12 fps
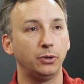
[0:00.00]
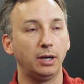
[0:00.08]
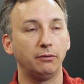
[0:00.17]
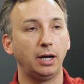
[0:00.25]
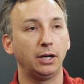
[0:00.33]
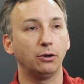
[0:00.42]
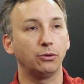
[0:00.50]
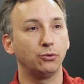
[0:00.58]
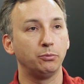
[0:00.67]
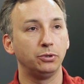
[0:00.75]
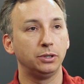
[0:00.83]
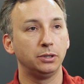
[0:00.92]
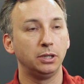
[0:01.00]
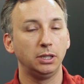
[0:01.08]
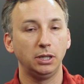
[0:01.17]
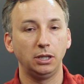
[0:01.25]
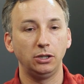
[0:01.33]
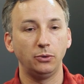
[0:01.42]
You have higher throughput,
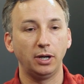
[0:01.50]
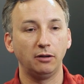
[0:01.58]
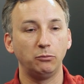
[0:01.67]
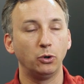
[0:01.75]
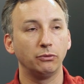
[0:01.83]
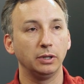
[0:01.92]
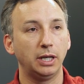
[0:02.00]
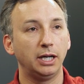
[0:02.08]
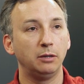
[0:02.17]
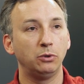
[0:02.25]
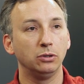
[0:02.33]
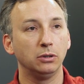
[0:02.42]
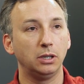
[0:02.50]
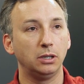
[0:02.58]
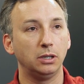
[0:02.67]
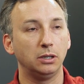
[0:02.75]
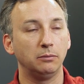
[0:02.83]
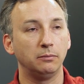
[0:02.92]
you have more reliable
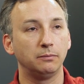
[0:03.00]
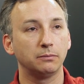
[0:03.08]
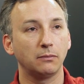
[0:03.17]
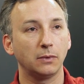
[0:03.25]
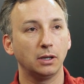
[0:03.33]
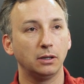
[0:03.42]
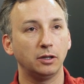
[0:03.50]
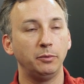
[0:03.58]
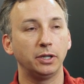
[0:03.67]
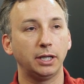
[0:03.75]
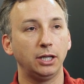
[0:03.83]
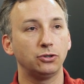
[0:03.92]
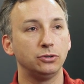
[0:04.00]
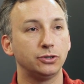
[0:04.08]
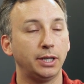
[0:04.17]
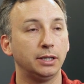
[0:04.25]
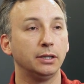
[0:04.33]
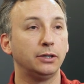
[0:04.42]
communications,
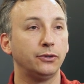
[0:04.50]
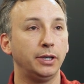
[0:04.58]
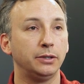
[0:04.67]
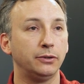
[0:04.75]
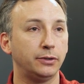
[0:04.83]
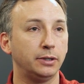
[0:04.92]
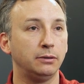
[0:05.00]
and less latency.